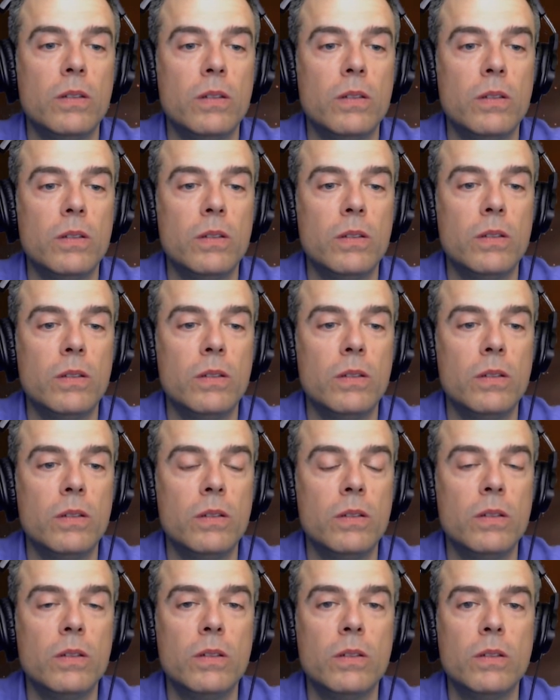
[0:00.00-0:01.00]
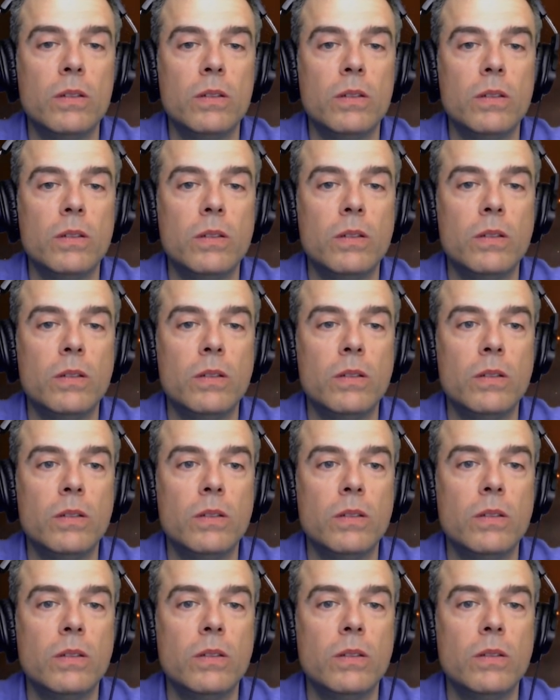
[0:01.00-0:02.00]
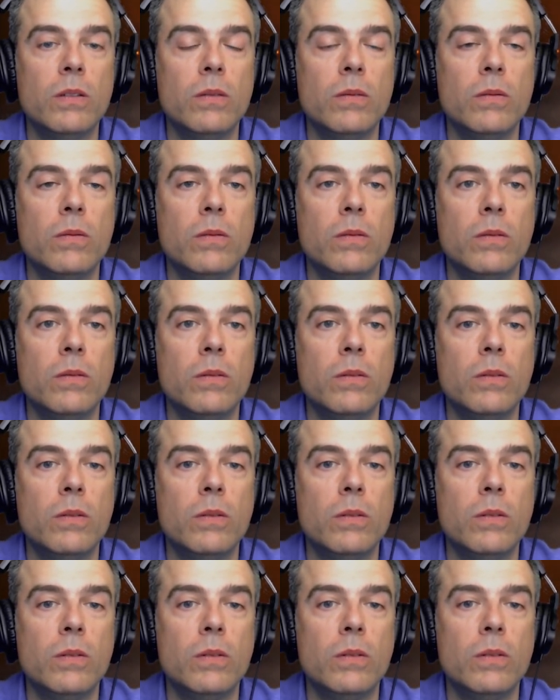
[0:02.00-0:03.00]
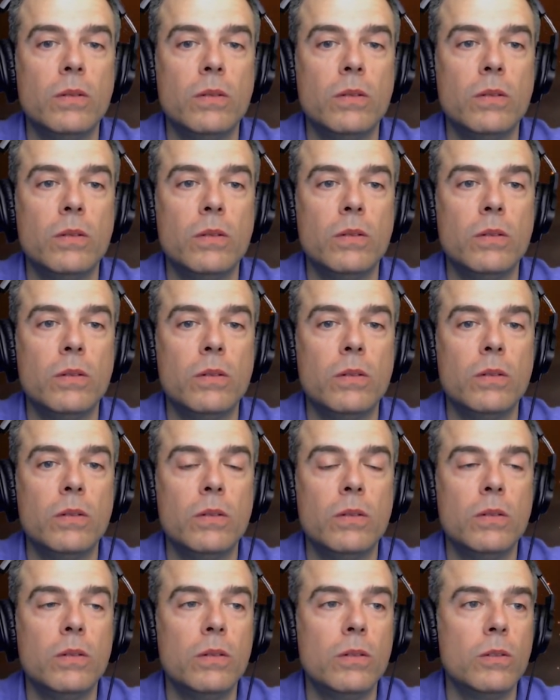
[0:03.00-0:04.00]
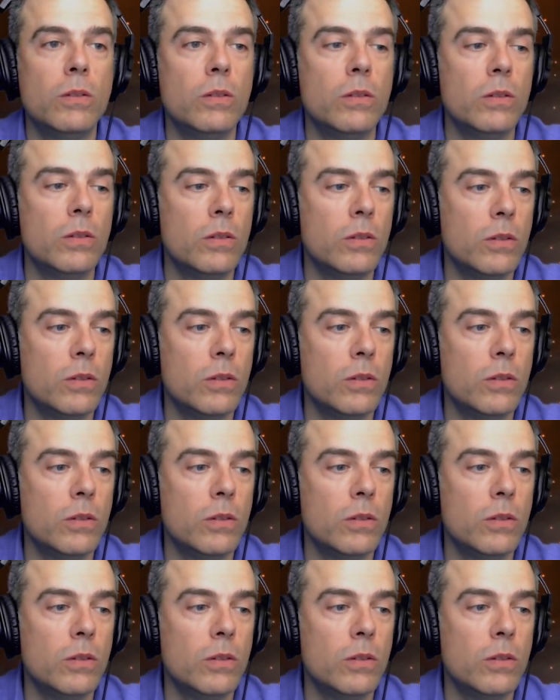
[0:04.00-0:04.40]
No words are spoken by the person on screen.